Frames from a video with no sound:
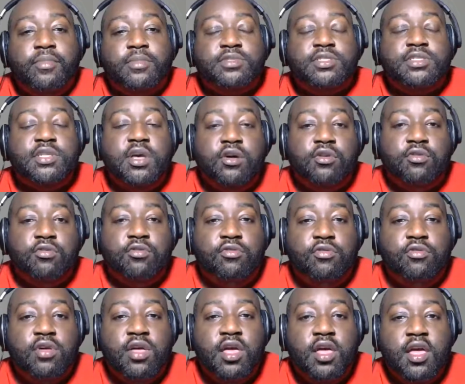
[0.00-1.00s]

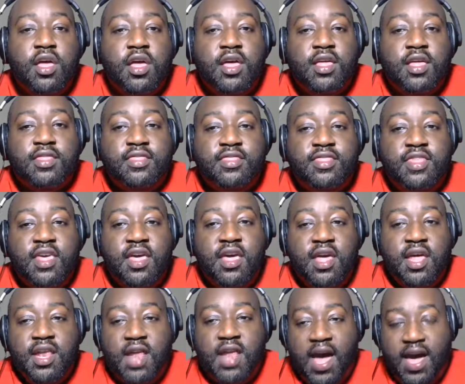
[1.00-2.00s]
So
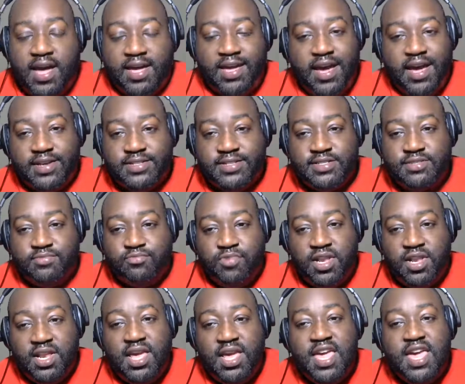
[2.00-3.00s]
then I guess
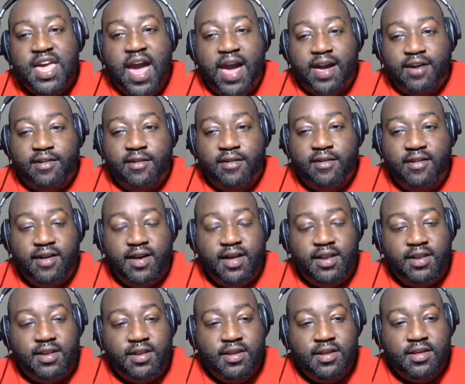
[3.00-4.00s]
when he got
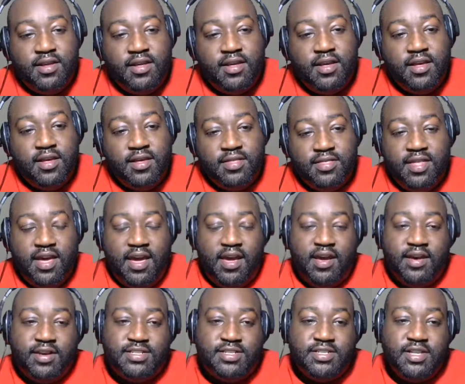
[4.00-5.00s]
caught,
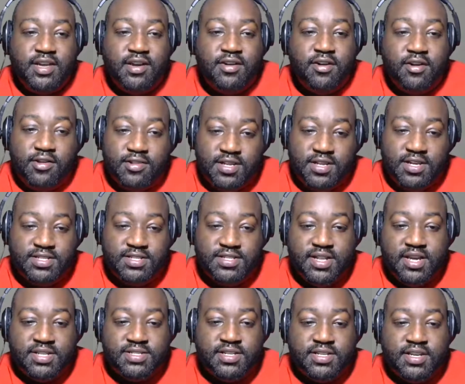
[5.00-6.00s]
they actually called his
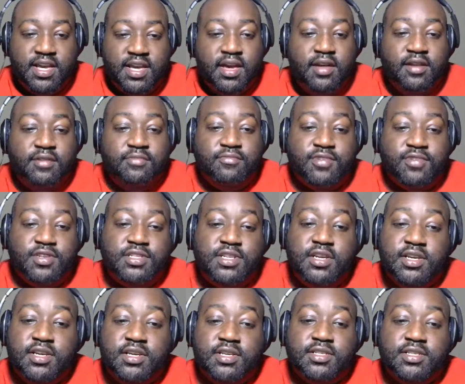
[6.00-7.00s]
next of kin, which
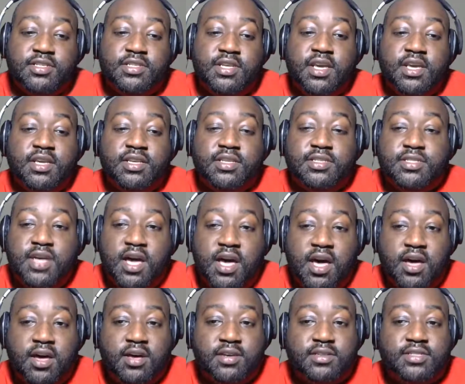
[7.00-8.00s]
is his
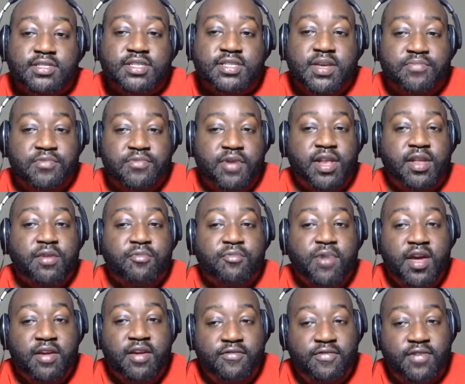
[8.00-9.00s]
separated
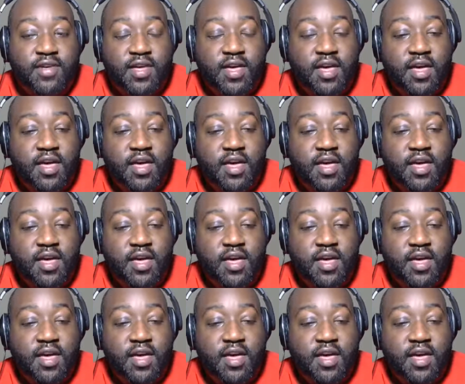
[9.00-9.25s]
wife,